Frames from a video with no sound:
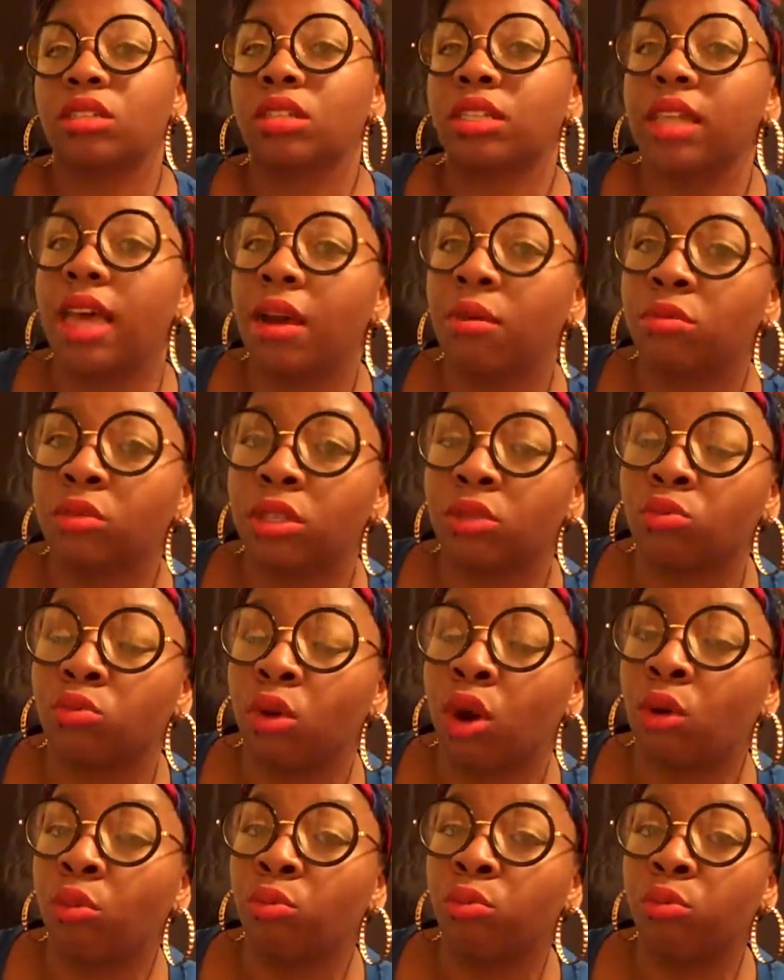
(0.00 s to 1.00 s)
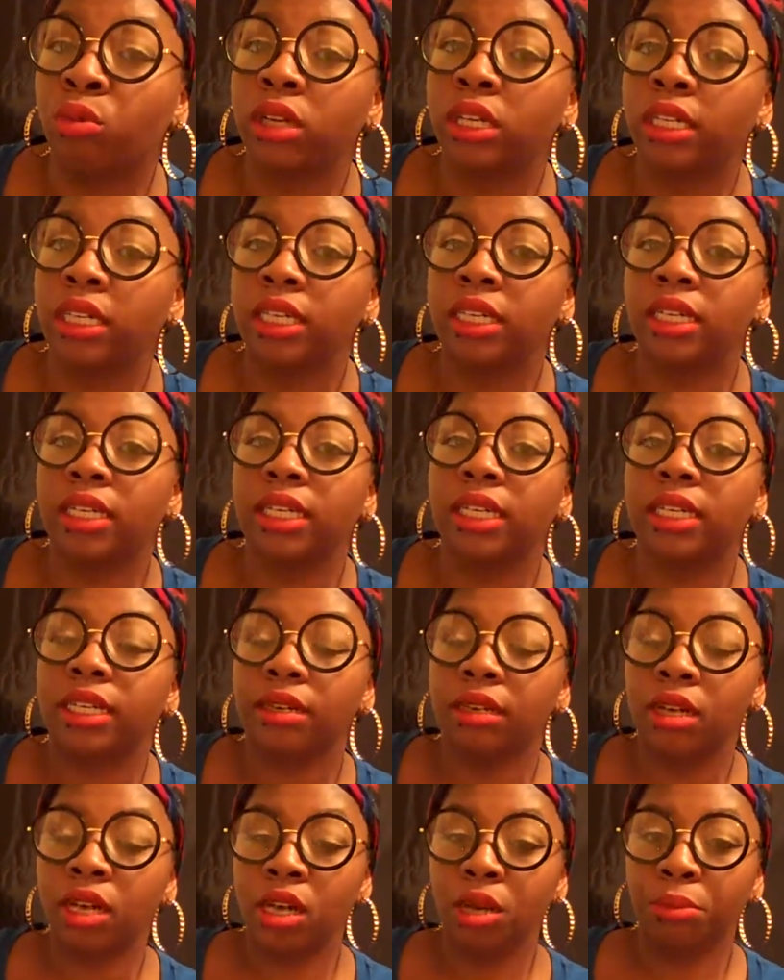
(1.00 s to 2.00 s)
So that was a really good
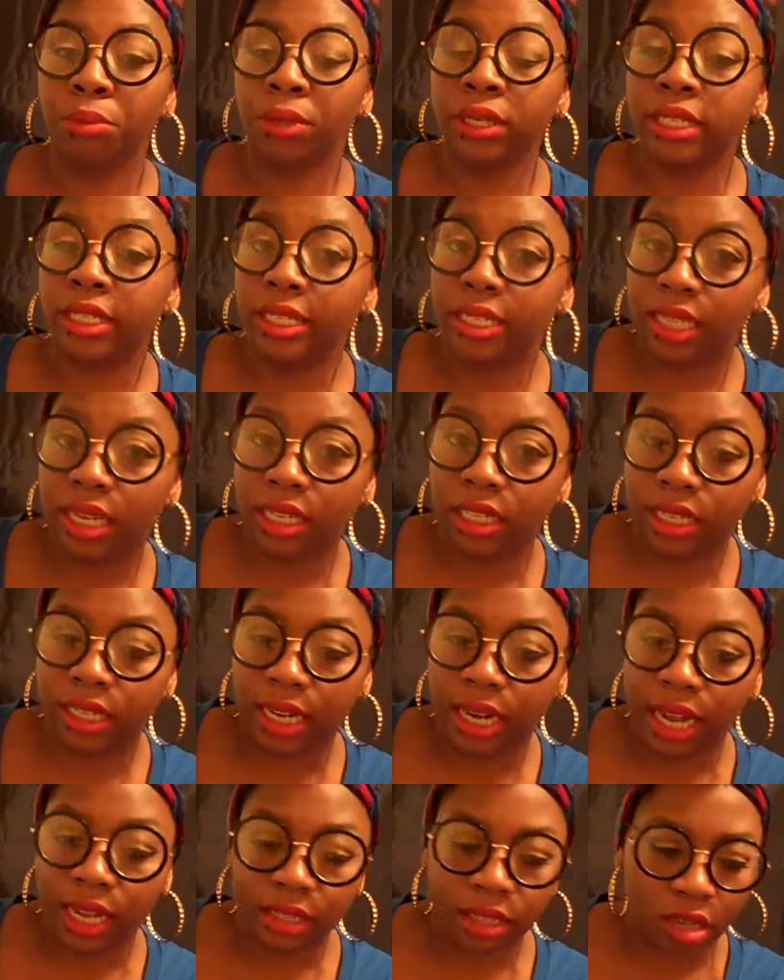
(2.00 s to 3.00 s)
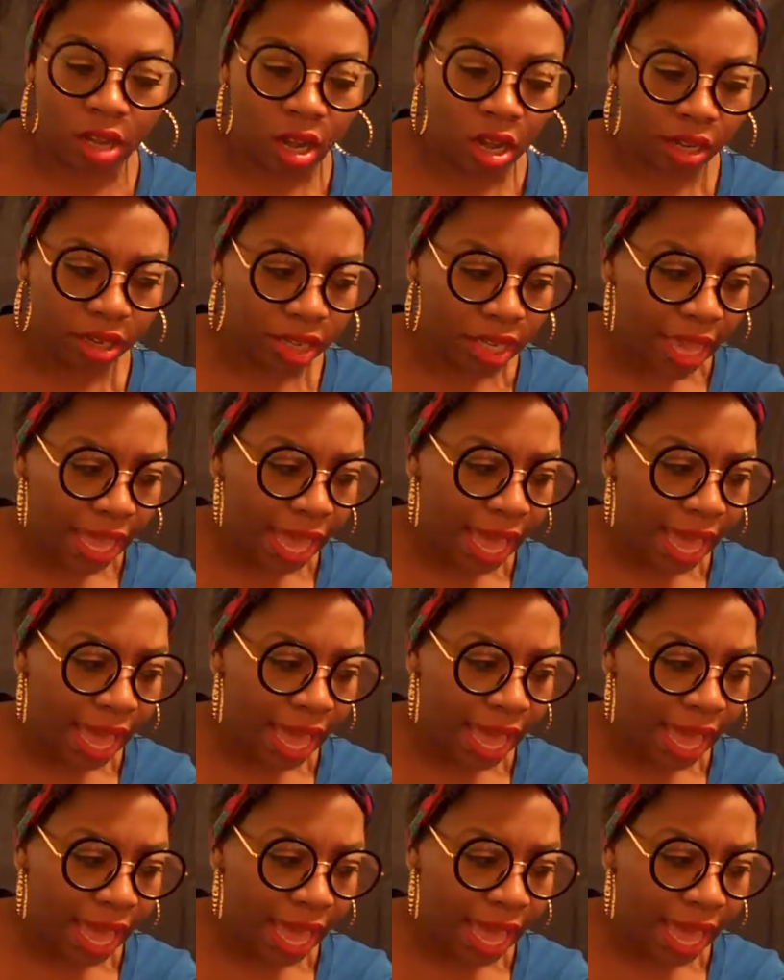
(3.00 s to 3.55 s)
presentation that I saw,